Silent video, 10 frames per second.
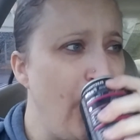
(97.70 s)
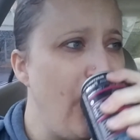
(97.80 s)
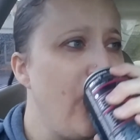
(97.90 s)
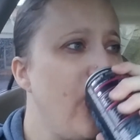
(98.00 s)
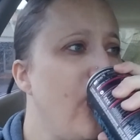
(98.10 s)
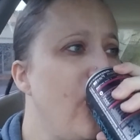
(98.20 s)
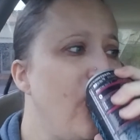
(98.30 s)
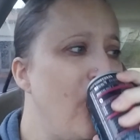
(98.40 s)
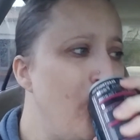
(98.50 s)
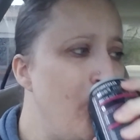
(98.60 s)

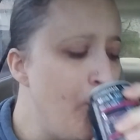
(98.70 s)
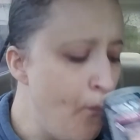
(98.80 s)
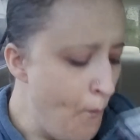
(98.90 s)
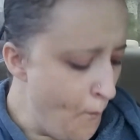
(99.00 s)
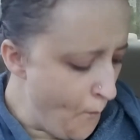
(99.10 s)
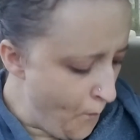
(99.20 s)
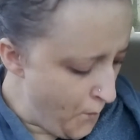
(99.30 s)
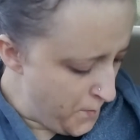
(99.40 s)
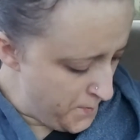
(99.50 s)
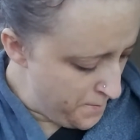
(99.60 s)

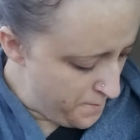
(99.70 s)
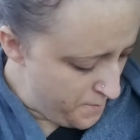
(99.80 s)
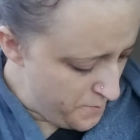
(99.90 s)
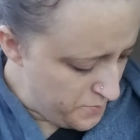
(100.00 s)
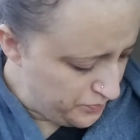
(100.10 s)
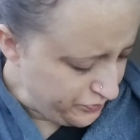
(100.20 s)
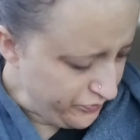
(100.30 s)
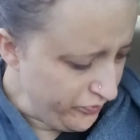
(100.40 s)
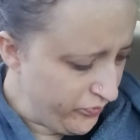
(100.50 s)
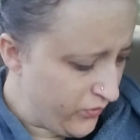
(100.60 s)

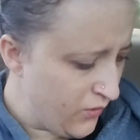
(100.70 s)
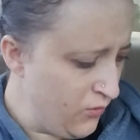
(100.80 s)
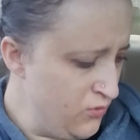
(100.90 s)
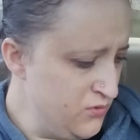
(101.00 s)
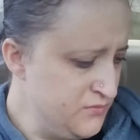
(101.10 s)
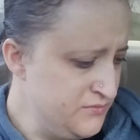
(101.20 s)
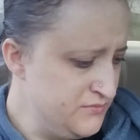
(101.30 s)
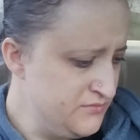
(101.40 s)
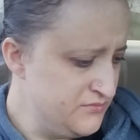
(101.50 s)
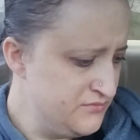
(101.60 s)

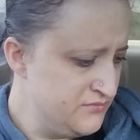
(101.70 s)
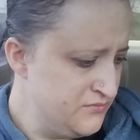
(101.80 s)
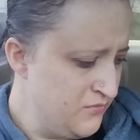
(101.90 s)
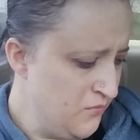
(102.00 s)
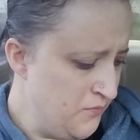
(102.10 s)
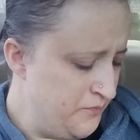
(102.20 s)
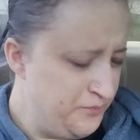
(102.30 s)
(no one is talking)